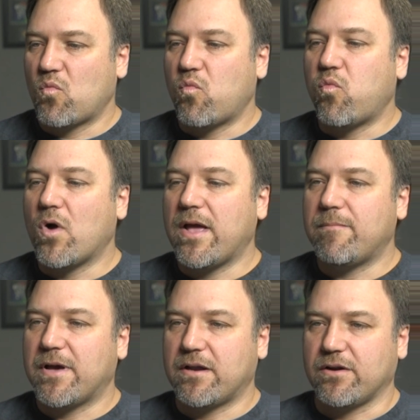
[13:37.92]
way
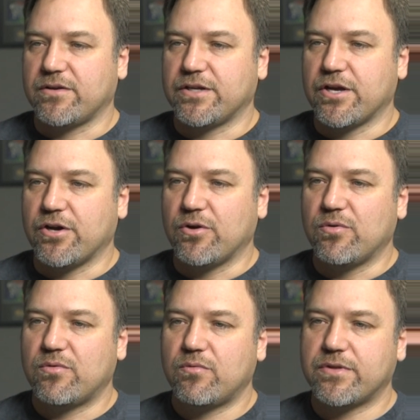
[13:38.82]
better to
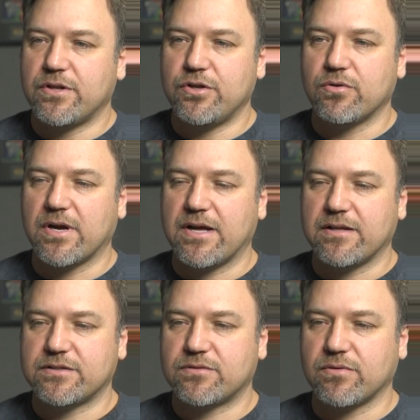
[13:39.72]
go with the newer
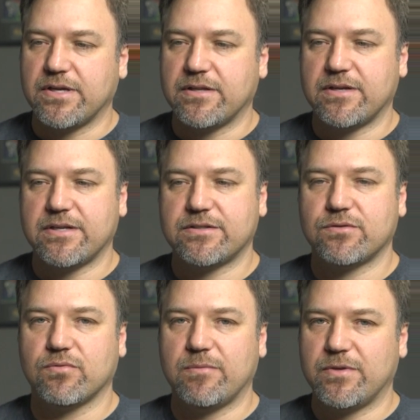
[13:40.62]
LS3 than it is
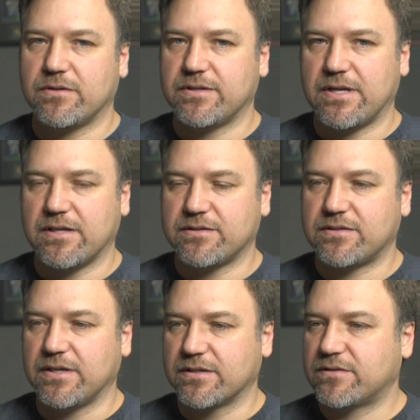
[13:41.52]
to rebuild an
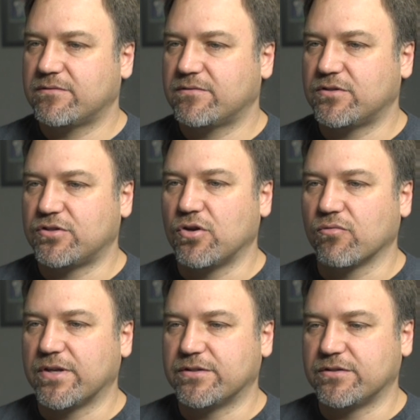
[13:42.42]
LS6. There's just no
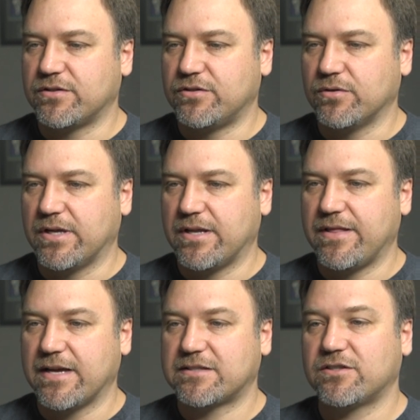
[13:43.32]
reason to do it.
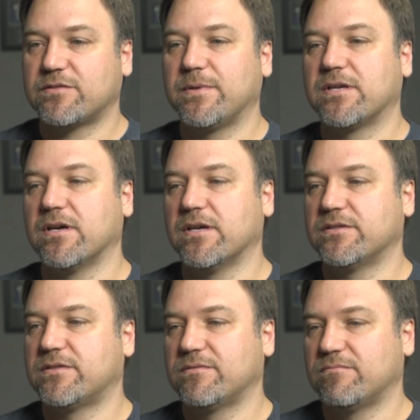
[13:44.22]
And that's just
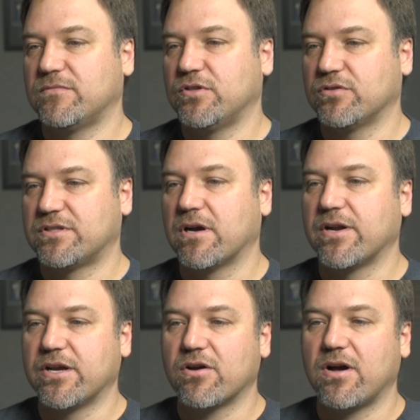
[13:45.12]
because your
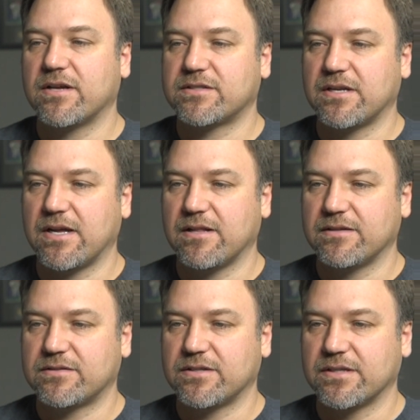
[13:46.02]
starting cost on an
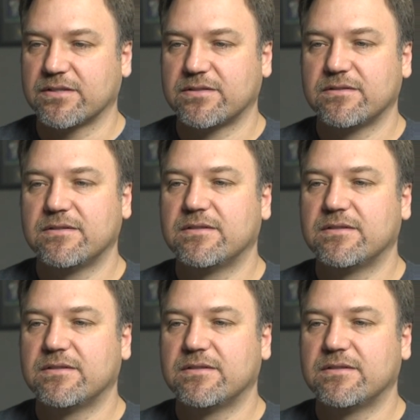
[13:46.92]
LS6